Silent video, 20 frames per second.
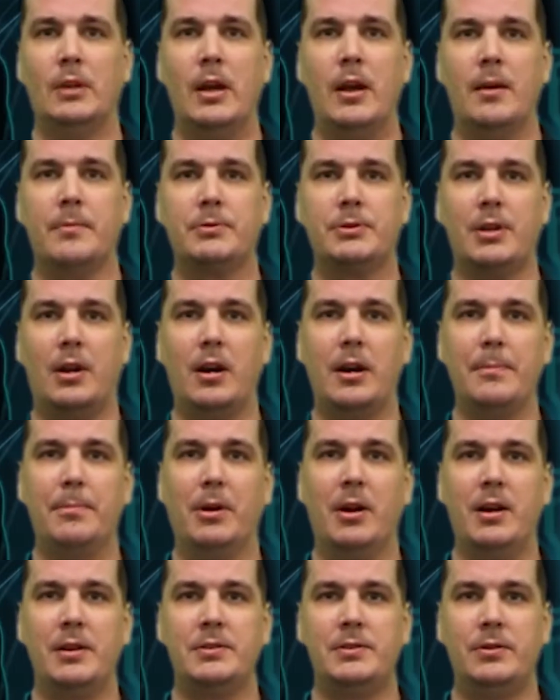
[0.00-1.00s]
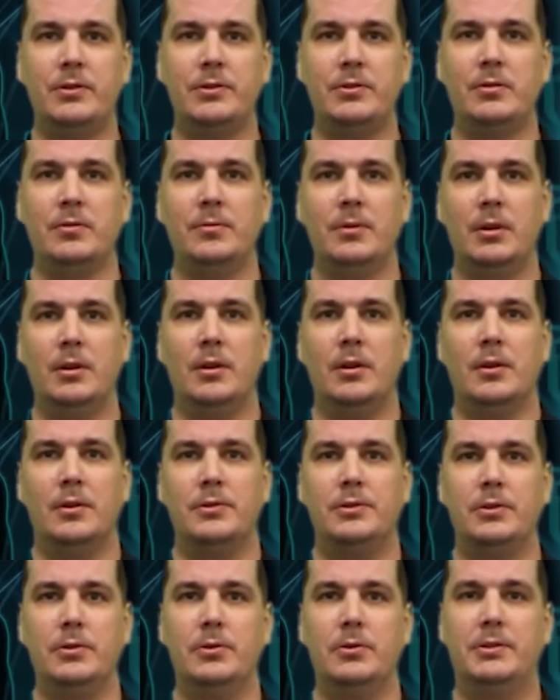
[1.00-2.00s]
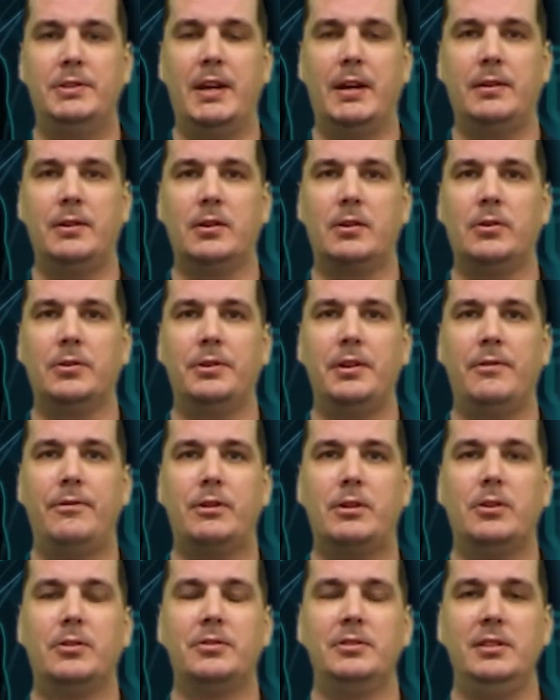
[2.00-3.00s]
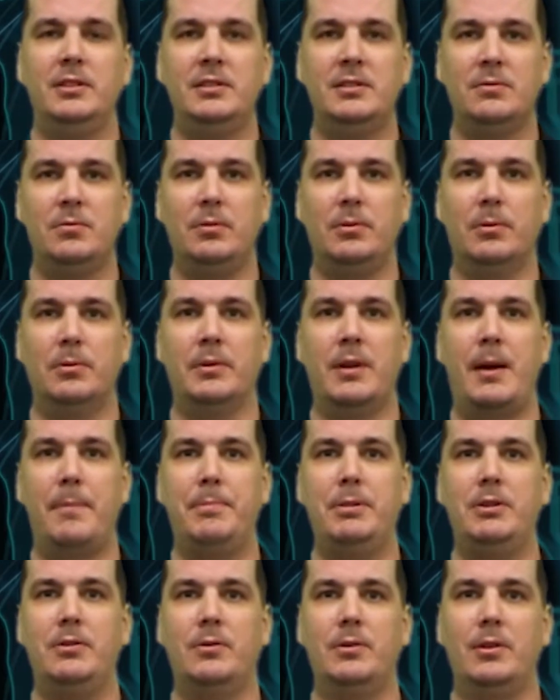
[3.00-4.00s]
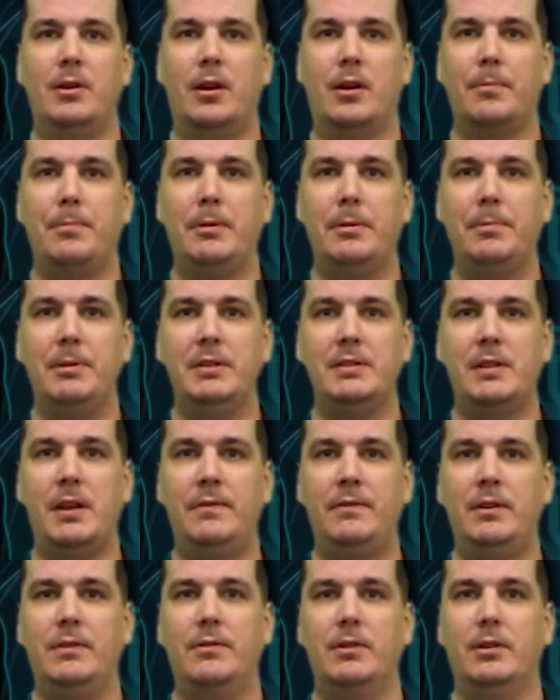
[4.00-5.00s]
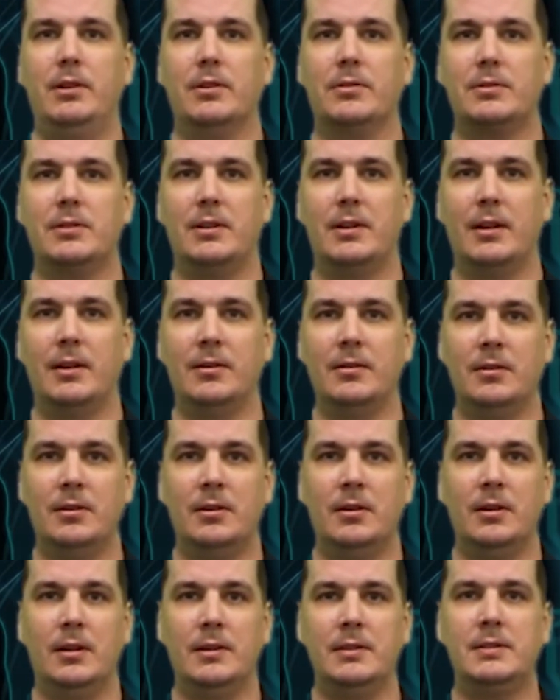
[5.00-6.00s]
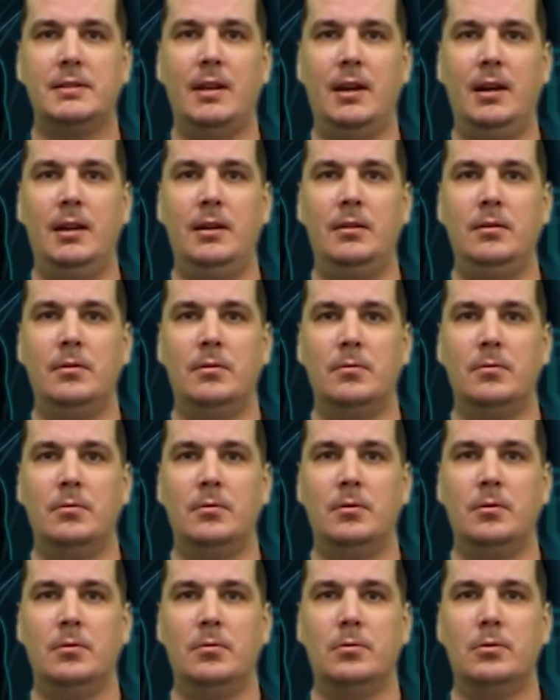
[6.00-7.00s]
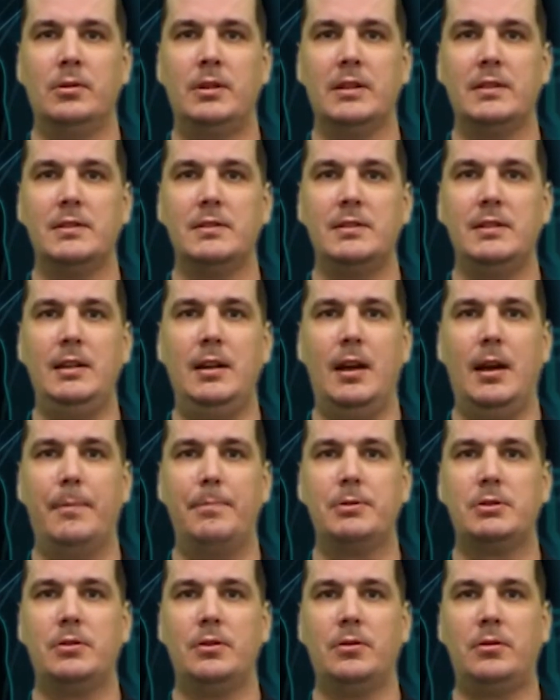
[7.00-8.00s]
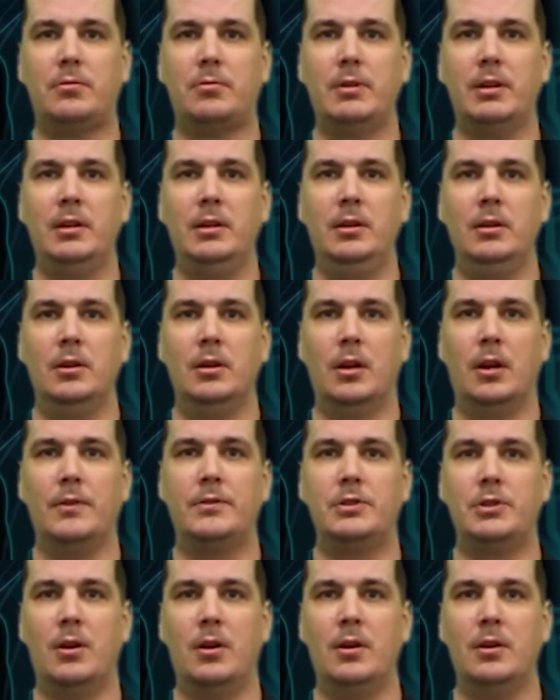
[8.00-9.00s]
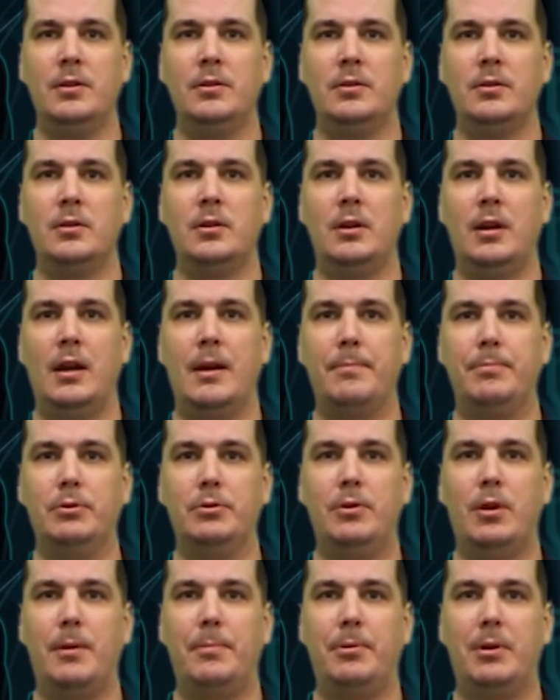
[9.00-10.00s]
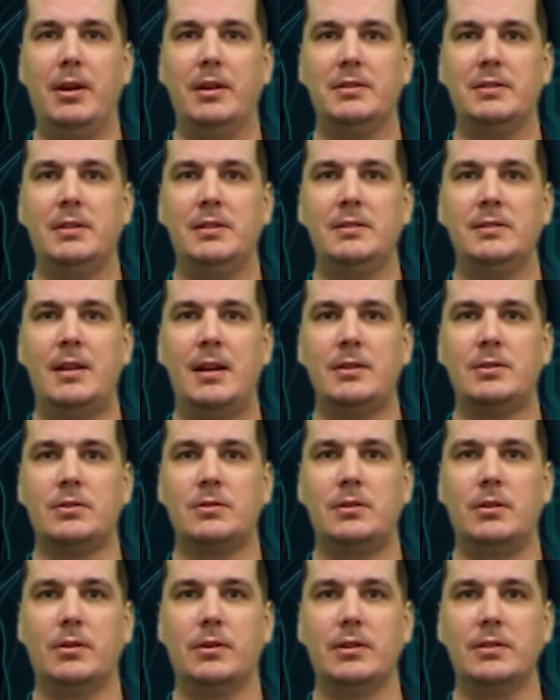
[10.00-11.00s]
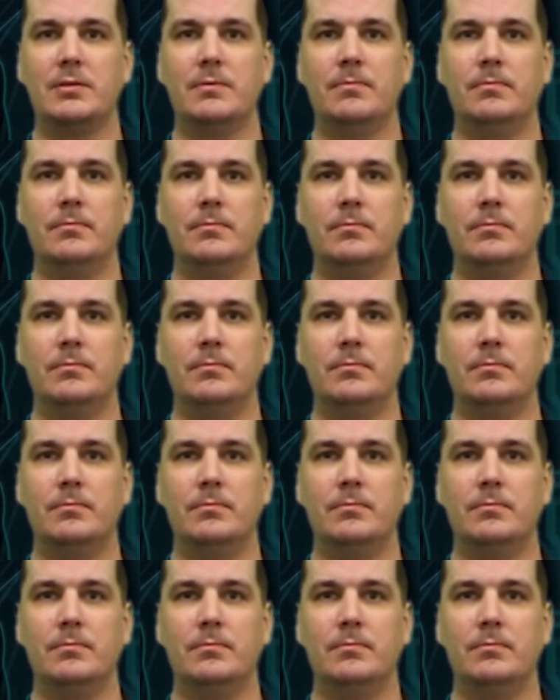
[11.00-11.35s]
I'm sorry, blasters. Due to technical difficulties, we will not be doing the RPB safety video today. Instead, we'll get to see episode 3 of Sean at Blue Dog Blasting's nozzle series.